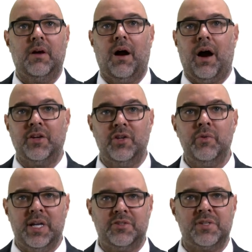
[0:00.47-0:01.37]
Are you
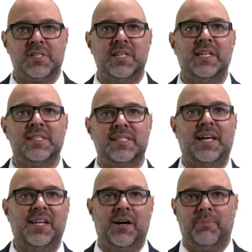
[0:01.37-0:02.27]
interested in
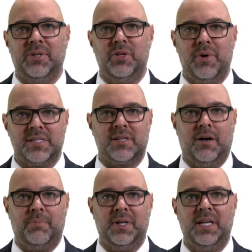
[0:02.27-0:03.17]
setting up a U.S.
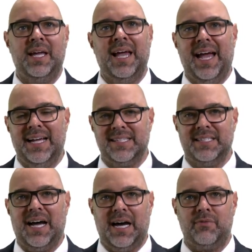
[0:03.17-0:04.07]
company as a
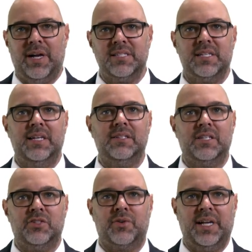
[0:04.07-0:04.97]
non-resident
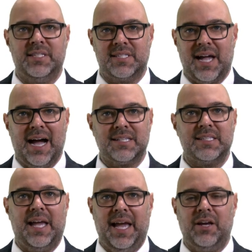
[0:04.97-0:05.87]
to trade stocks
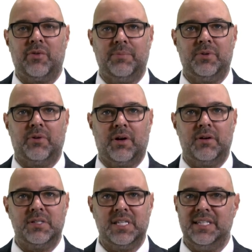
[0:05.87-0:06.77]
and
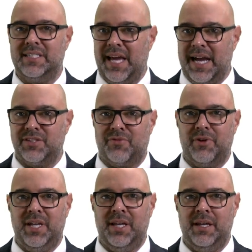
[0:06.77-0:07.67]
cryptocurrency
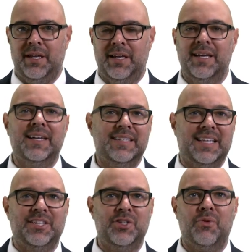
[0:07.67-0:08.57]
tax-free?
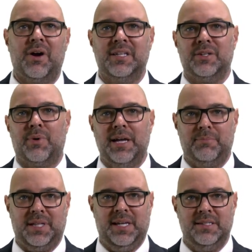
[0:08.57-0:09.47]
Then you are in the right
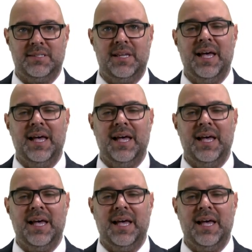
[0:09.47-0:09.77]
place.